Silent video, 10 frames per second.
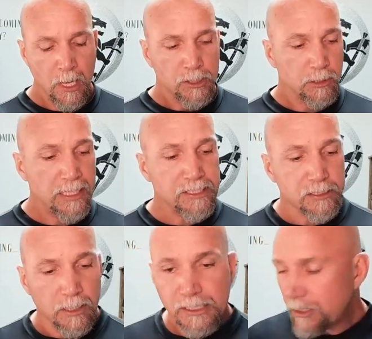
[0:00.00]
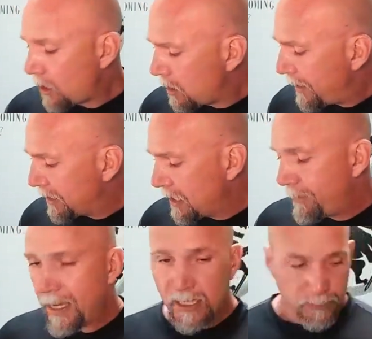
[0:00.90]
So let's talk about the
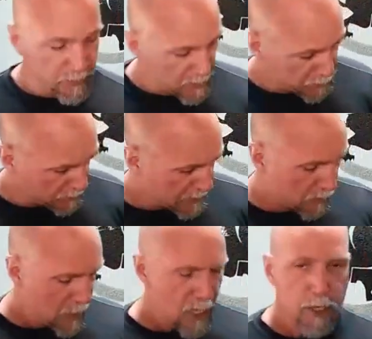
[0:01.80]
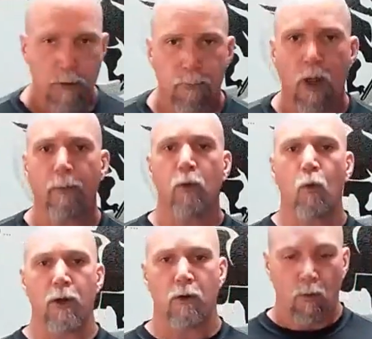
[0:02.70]
appendix position. Now, you're probably
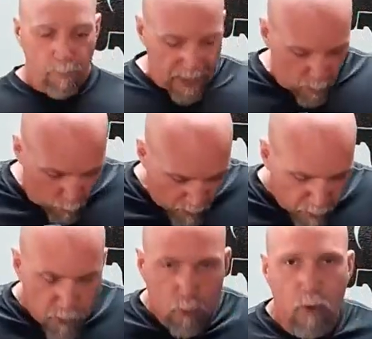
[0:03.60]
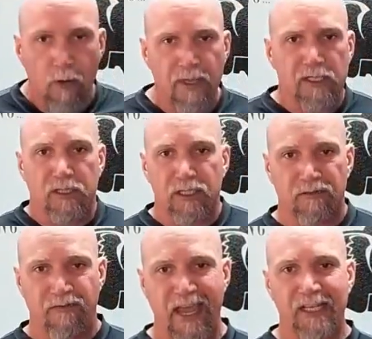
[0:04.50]
wondering, well, Mike, why are you wearing
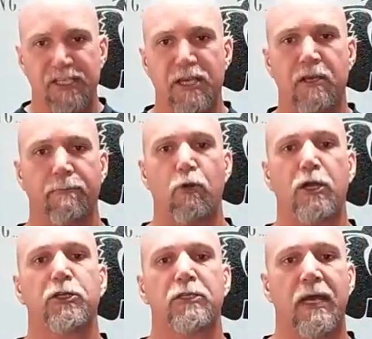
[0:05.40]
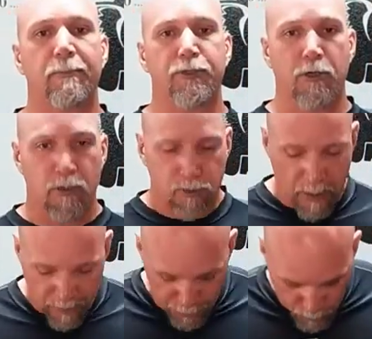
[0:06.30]
this fancy compression type shirt
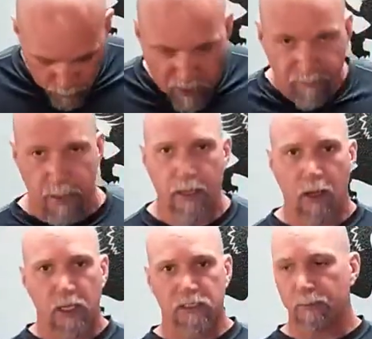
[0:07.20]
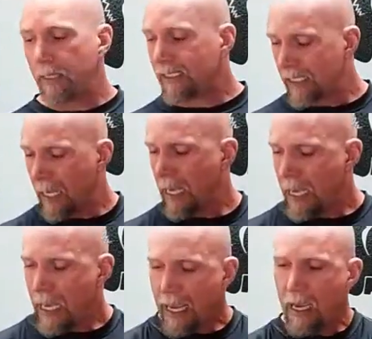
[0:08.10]
trying to show off my awesomeness?
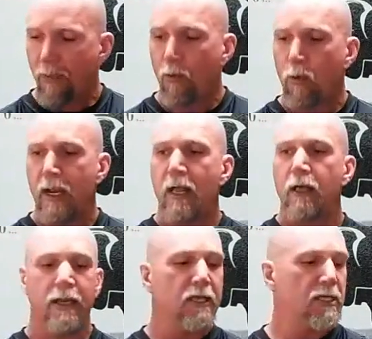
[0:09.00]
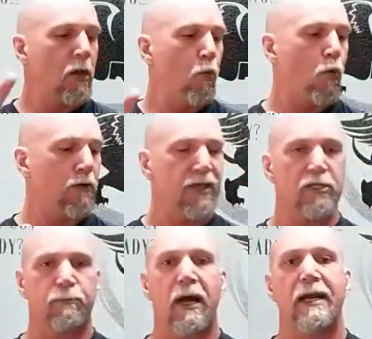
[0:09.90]
And the reality is I wore
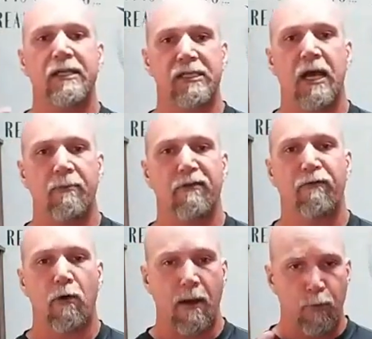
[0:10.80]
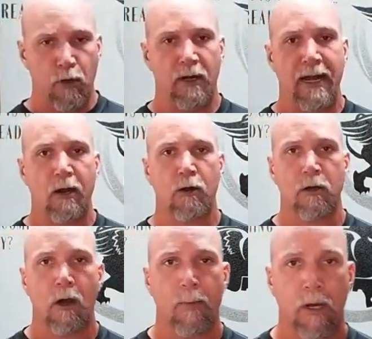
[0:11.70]
this by design before I put an outer
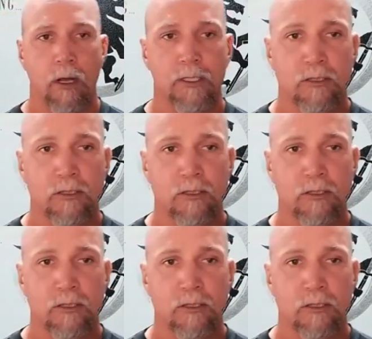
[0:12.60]
garment on.